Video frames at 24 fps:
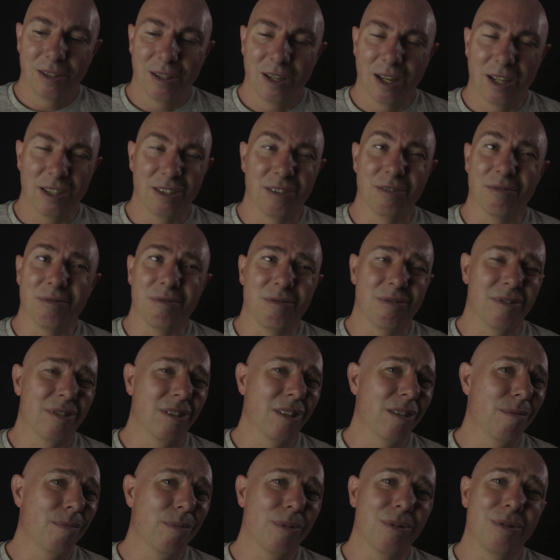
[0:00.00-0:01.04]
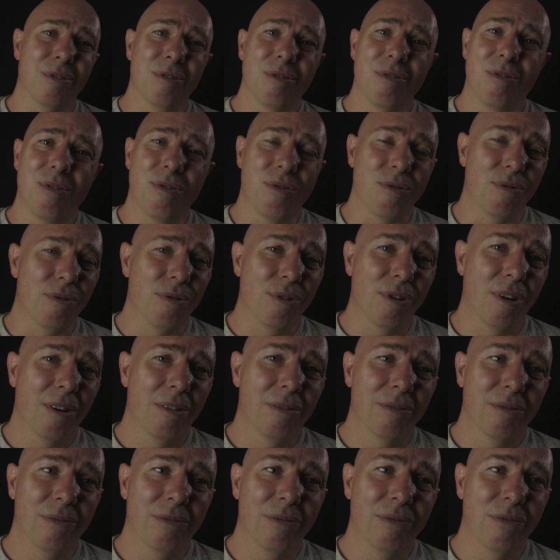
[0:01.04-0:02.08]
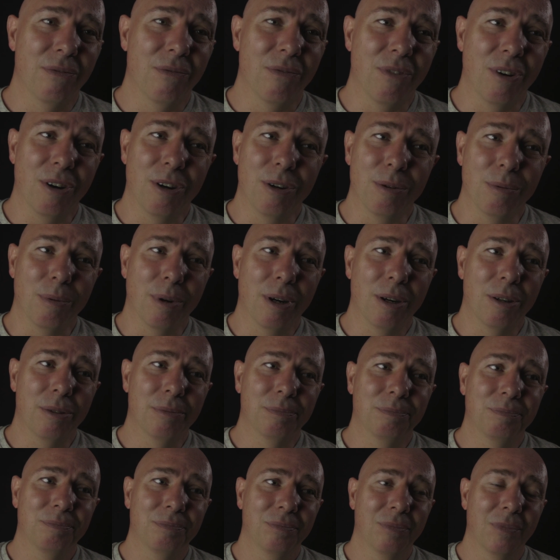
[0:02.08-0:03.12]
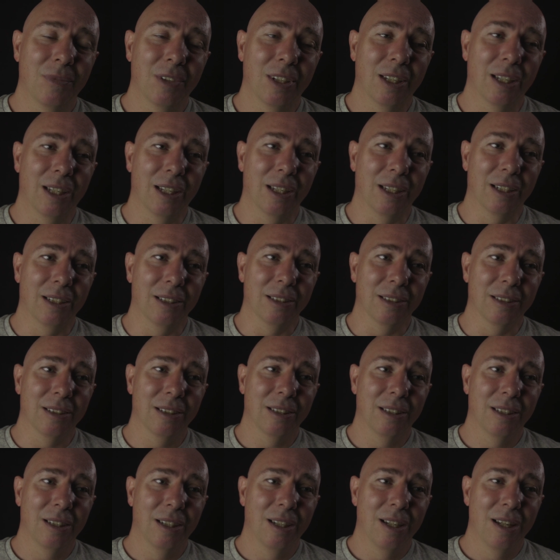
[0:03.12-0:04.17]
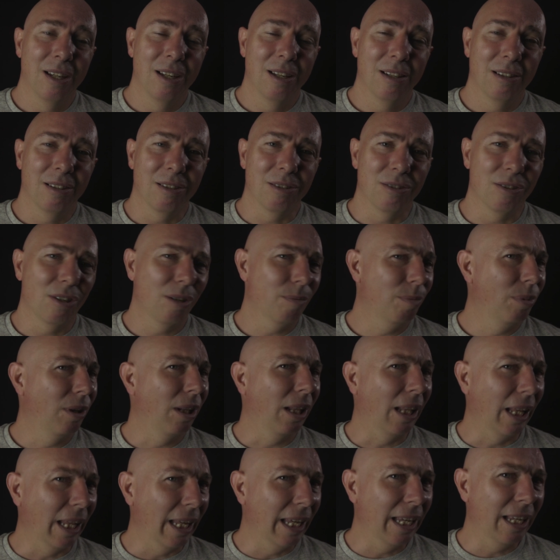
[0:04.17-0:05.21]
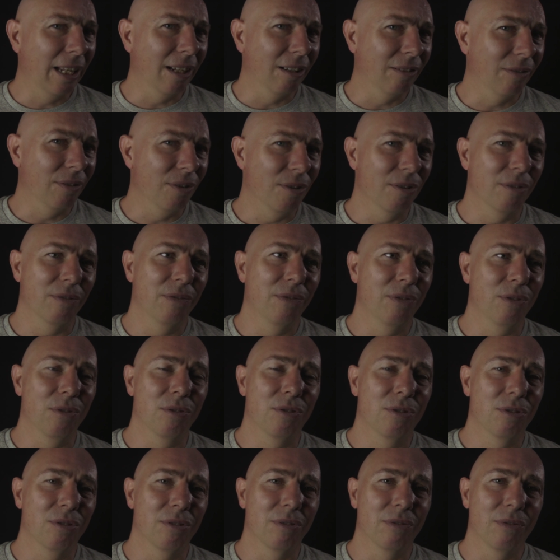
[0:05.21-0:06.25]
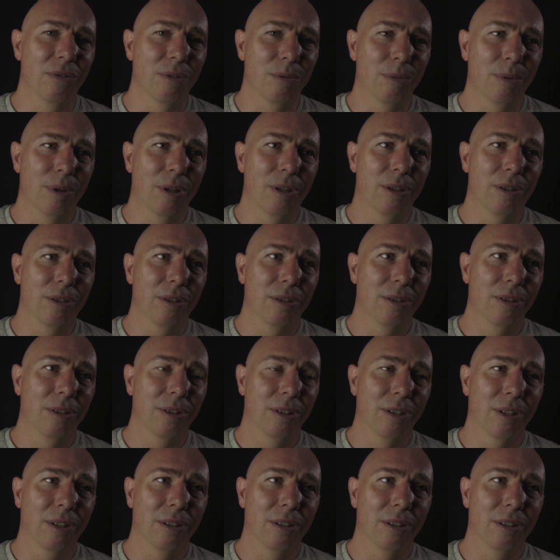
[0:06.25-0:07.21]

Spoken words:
hasn't really been thought of very well, and there's no plan for the future of the world.